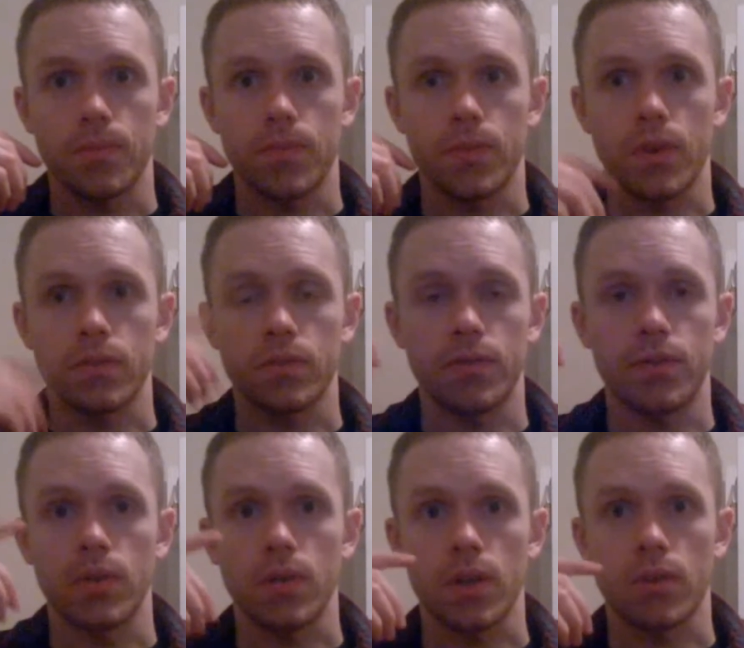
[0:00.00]
starts to
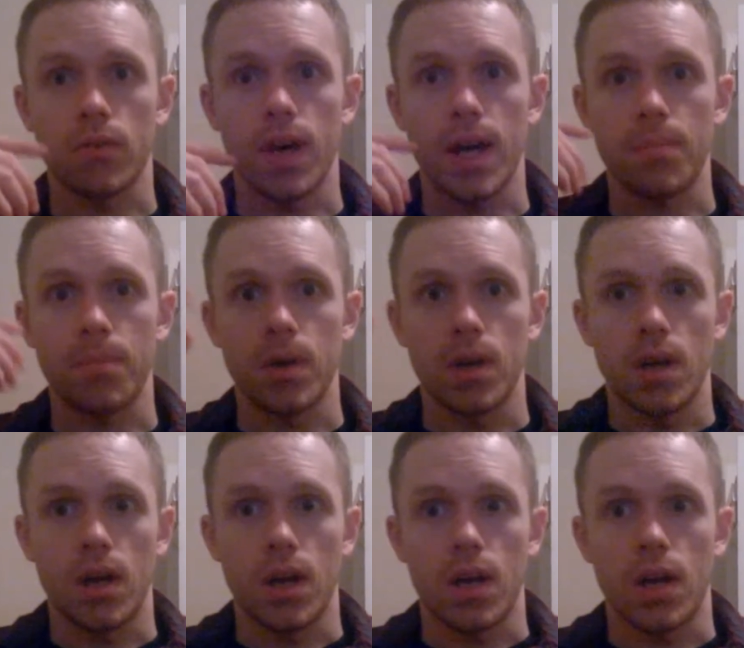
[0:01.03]
feel like crap,
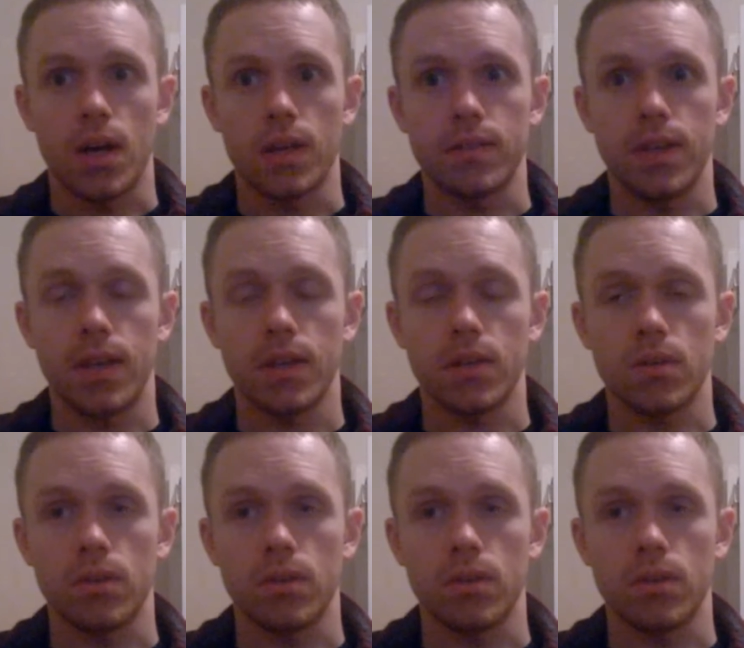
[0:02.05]
I take